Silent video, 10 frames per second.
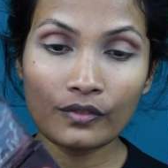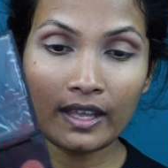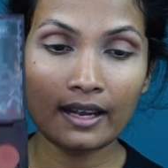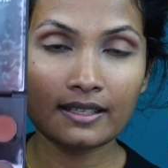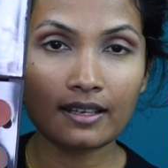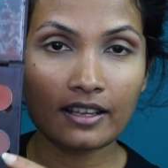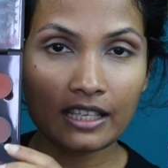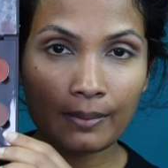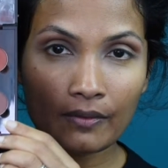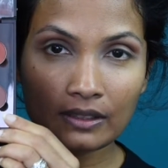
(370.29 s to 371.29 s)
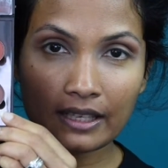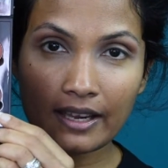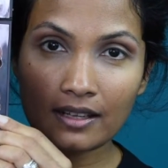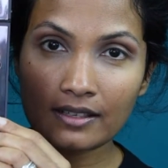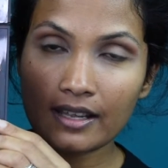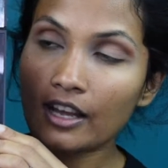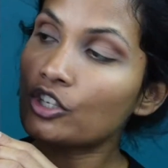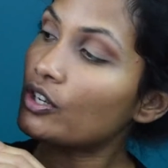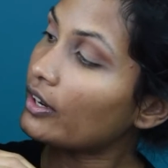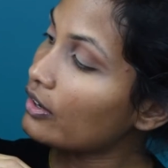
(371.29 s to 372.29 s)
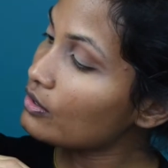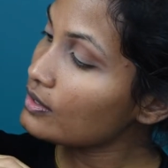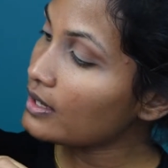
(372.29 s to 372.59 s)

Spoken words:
the Anastasia Beverly Hills eyeshadows,